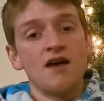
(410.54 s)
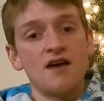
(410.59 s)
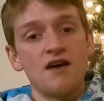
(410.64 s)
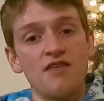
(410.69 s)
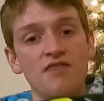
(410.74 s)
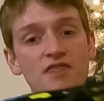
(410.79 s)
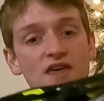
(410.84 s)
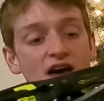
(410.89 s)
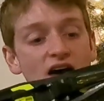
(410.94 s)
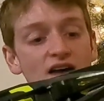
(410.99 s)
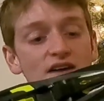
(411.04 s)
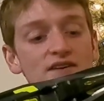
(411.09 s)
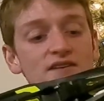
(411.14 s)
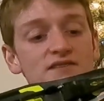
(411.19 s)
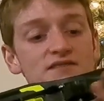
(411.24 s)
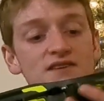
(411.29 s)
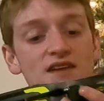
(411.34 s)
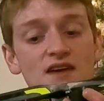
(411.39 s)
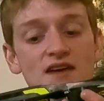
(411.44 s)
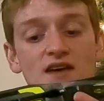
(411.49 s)
And that
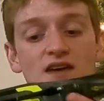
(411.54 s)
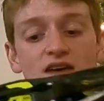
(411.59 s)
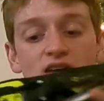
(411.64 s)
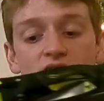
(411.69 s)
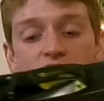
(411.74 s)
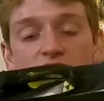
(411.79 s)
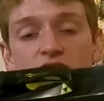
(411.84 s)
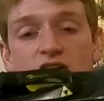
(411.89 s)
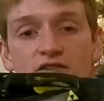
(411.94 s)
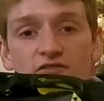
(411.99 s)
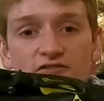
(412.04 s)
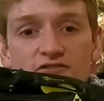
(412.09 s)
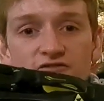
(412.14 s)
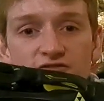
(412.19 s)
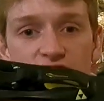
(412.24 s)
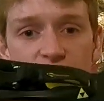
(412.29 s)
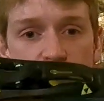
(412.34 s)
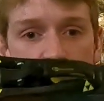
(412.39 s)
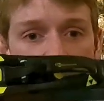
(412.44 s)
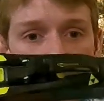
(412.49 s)
is a
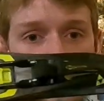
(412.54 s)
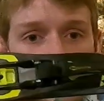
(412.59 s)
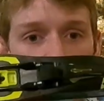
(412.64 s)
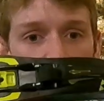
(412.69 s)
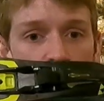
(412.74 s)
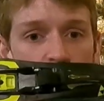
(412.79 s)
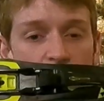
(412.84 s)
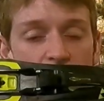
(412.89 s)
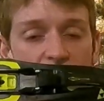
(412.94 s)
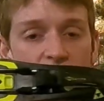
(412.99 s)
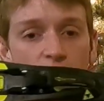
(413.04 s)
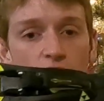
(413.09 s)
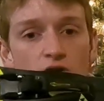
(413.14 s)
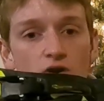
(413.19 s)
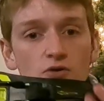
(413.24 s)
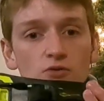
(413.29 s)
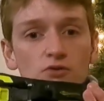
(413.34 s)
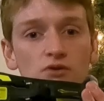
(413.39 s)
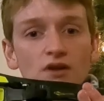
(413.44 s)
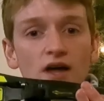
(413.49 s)
Fisher
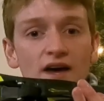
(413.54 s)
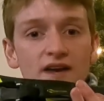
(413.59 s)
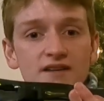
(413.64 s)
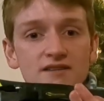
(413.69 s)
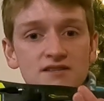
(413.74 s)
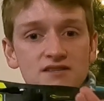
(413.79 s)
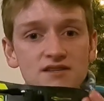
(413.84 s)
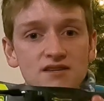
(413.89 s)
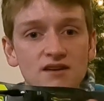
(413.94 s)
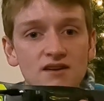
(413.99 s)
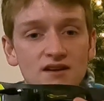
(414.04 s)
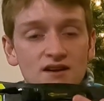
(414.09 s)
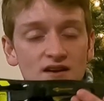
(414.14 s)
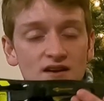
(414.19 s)
Aero Light